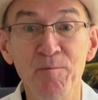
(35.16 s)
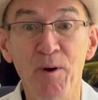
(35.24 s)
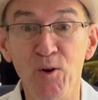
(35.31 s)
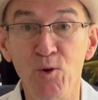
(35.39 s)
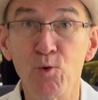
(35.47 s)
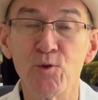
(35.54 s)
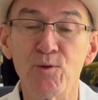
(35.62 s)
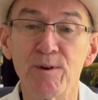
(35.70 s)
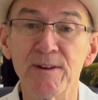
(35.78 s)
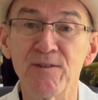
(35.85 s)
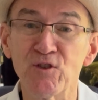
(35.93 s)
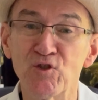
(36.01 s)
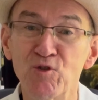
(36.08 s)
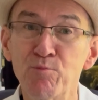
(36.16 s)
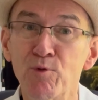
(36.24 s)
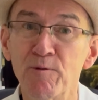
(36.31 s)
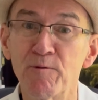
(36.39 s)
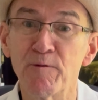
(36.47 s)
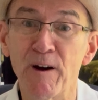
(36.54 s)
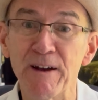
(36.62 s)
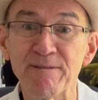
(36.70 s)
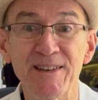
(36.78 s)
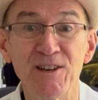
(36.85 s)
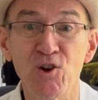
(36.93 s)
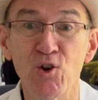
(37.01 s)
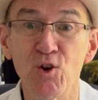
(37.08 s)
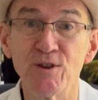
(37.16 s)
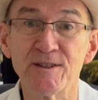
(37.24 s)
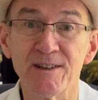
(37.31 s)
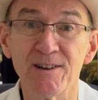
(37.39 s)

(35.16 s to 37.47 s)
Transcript: by ordering the 2.5 GHz